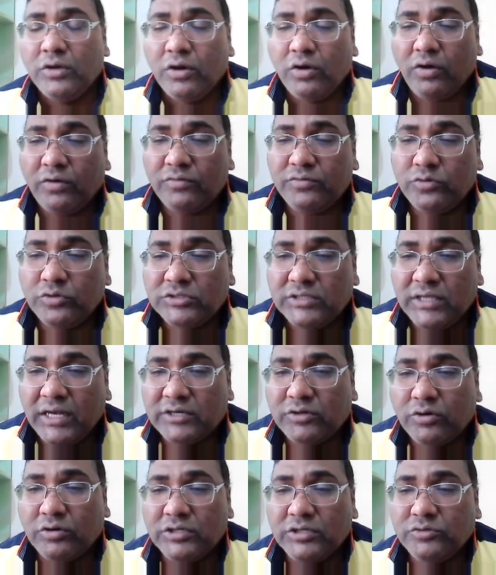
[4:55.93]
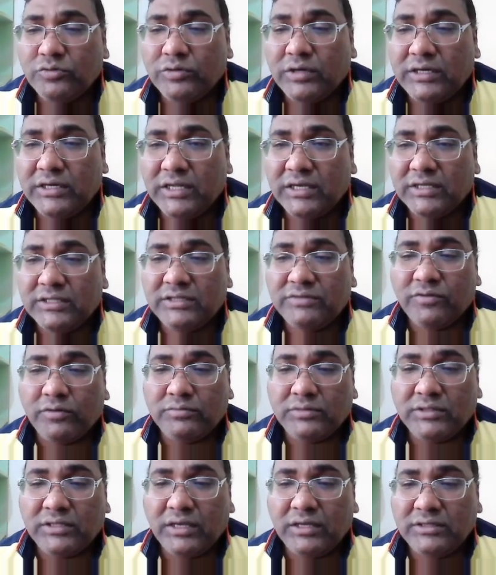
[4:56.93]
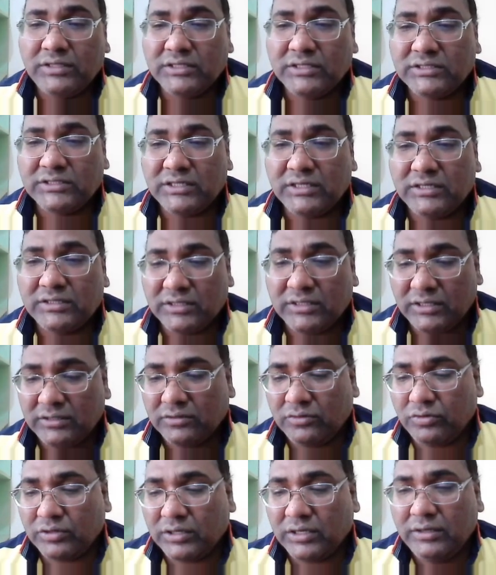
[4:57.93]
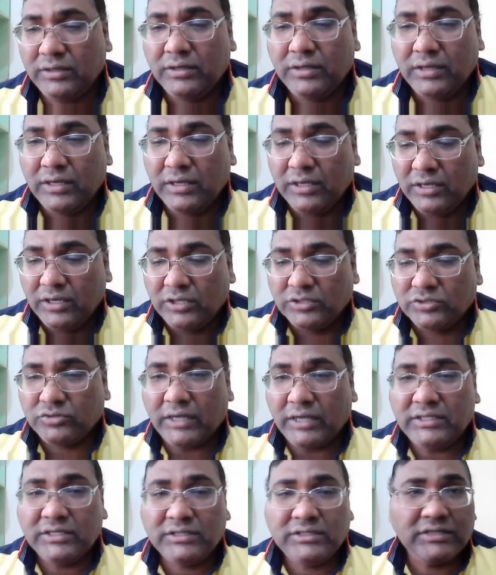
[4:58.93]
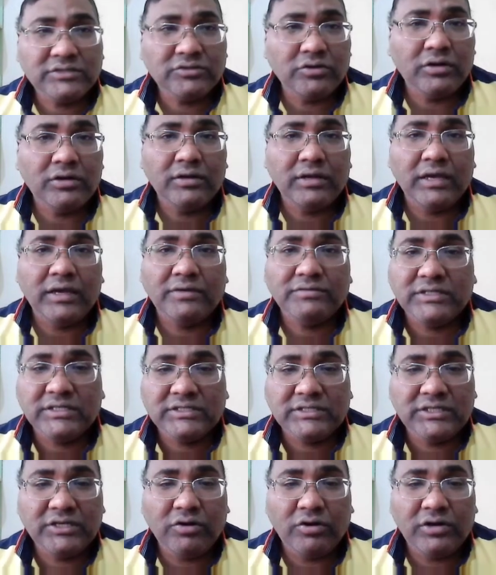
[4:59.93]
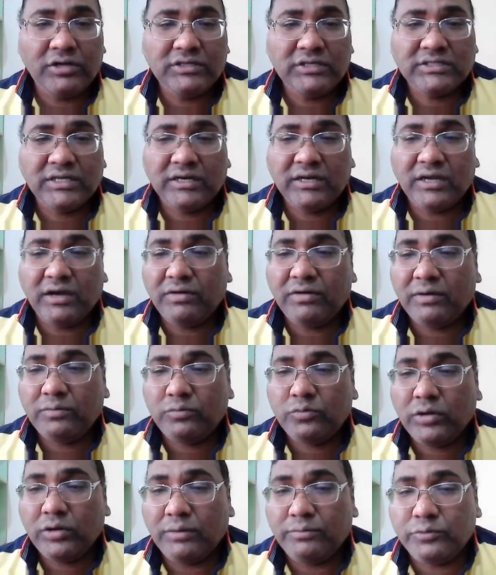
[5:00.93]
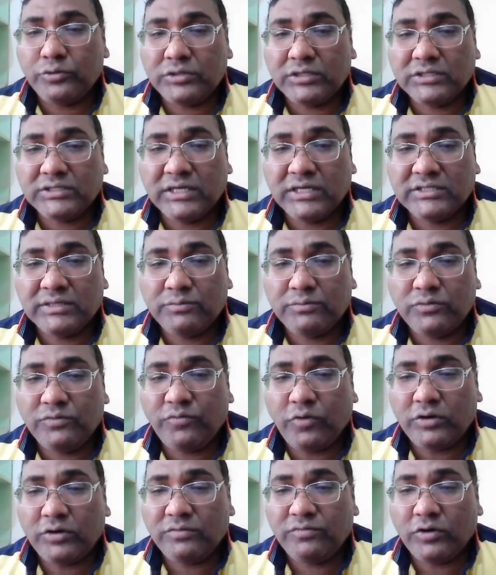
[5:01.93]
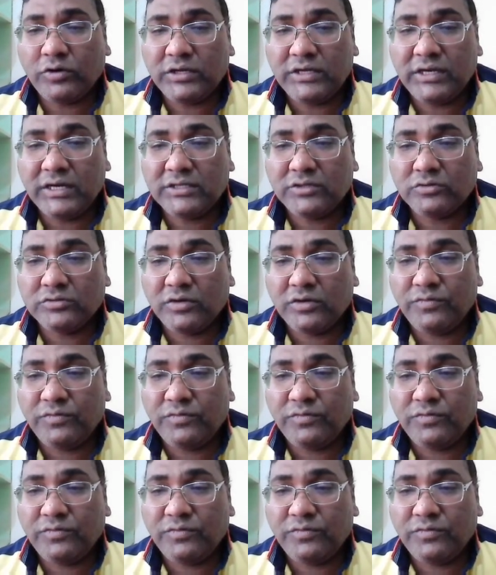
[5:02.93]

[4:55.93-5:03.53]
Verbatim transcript: of those electronics you can take from this sheet side, okay? So I think that's all. I have 60 colleges and covered up to computer science up to 48,000 or